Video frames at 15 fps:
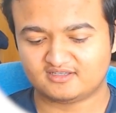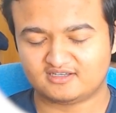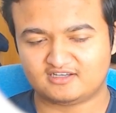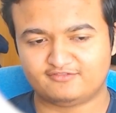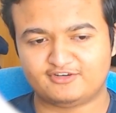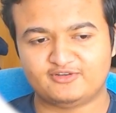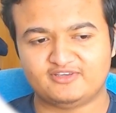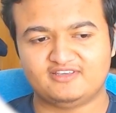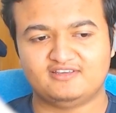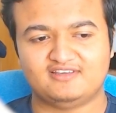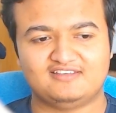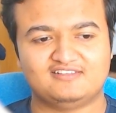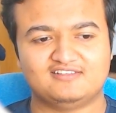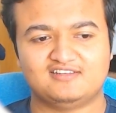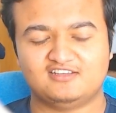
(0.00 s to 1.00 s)
very
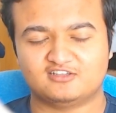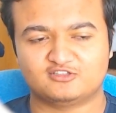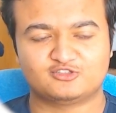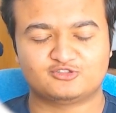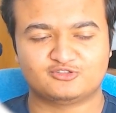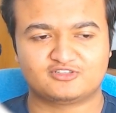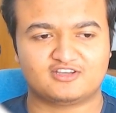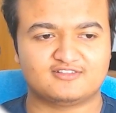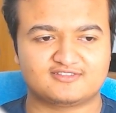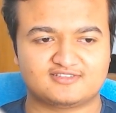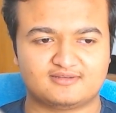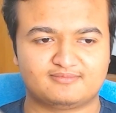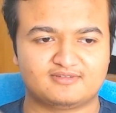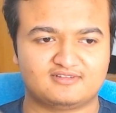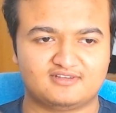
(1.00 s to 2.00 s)
easily understood
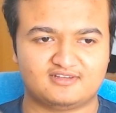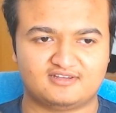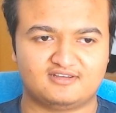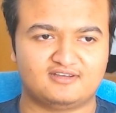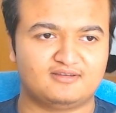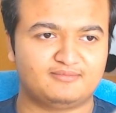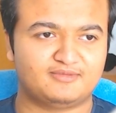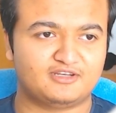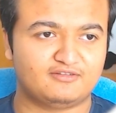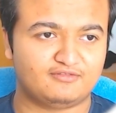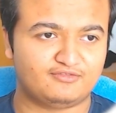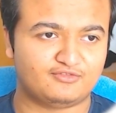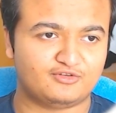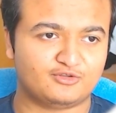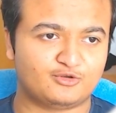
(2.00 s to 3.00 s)
concept. But
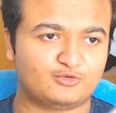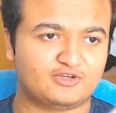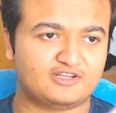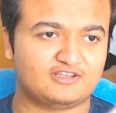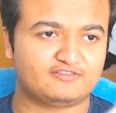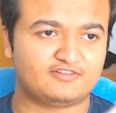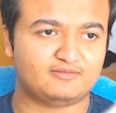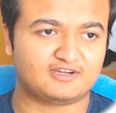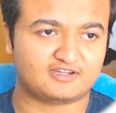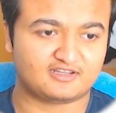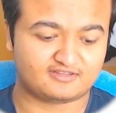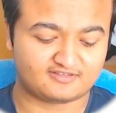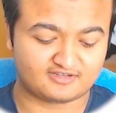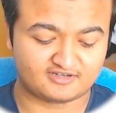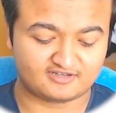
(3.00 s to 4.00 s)
if you don't know what S3
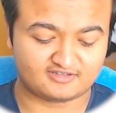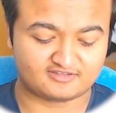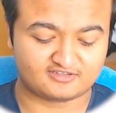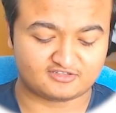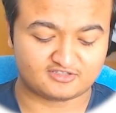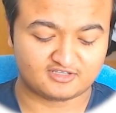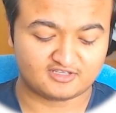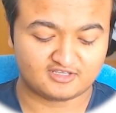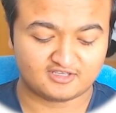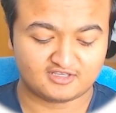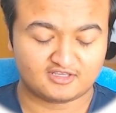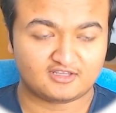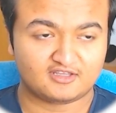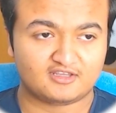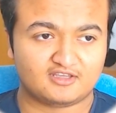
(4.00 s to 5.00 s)
buckets are, it's just
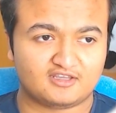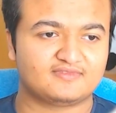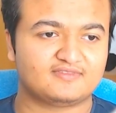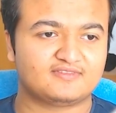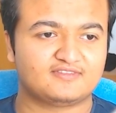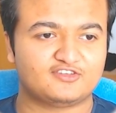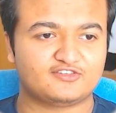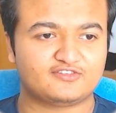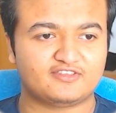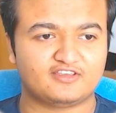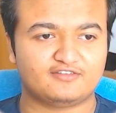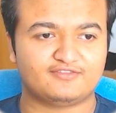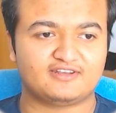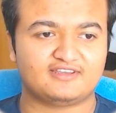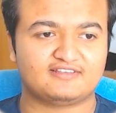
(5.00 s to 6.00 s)
think
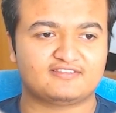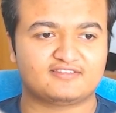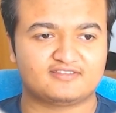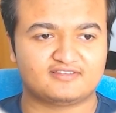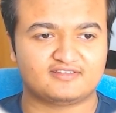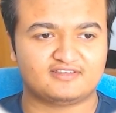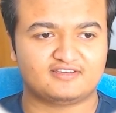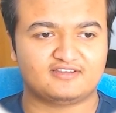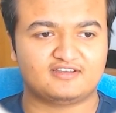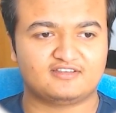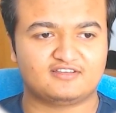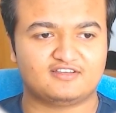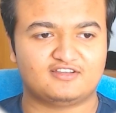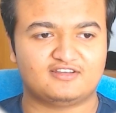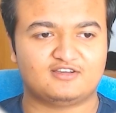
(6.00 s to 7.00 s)
of it as
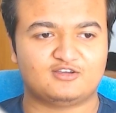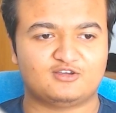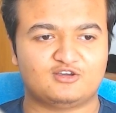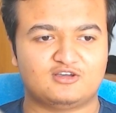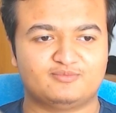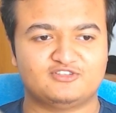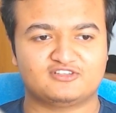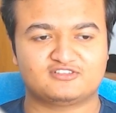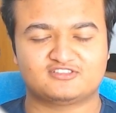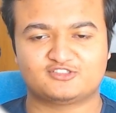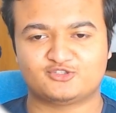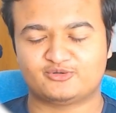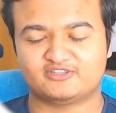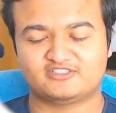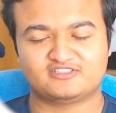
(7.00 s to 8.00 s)
an object
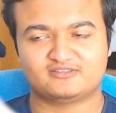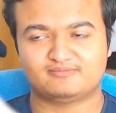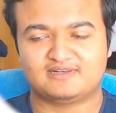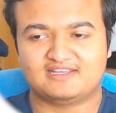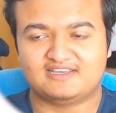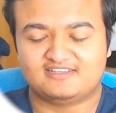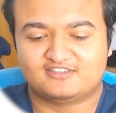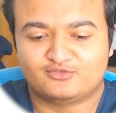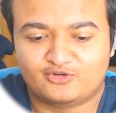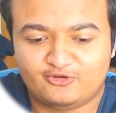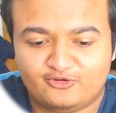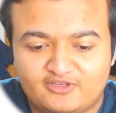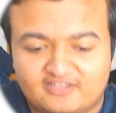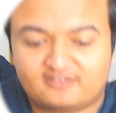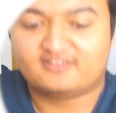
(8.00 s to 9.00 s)
storage place where
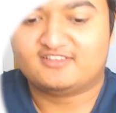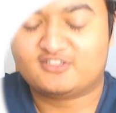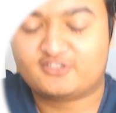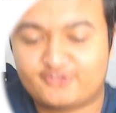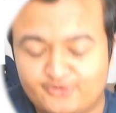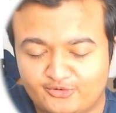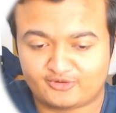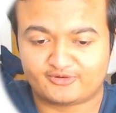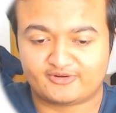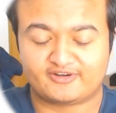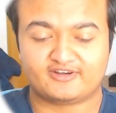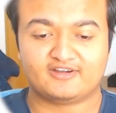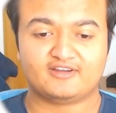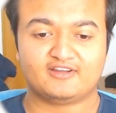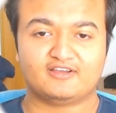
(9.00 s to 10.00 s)
you can
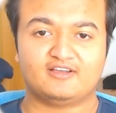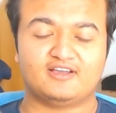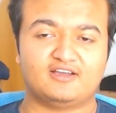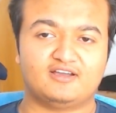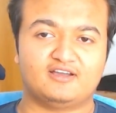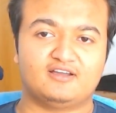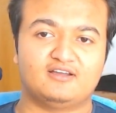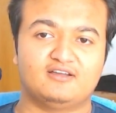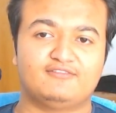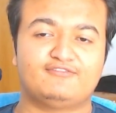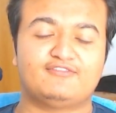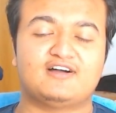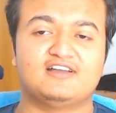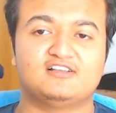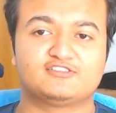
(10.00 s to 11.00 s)
store
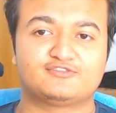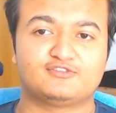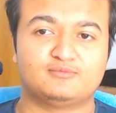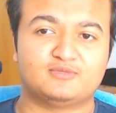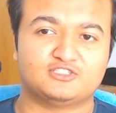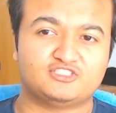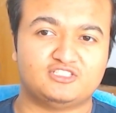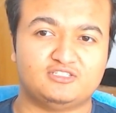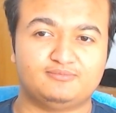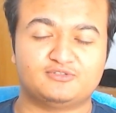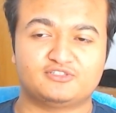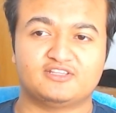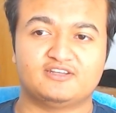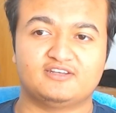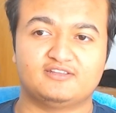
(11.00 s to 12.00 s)
files for much
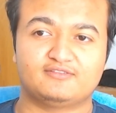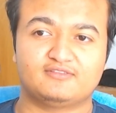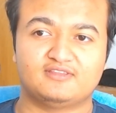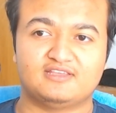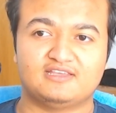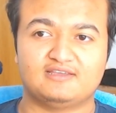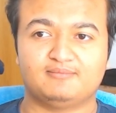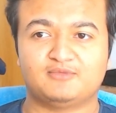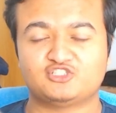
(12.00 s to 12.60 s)
cheaper than and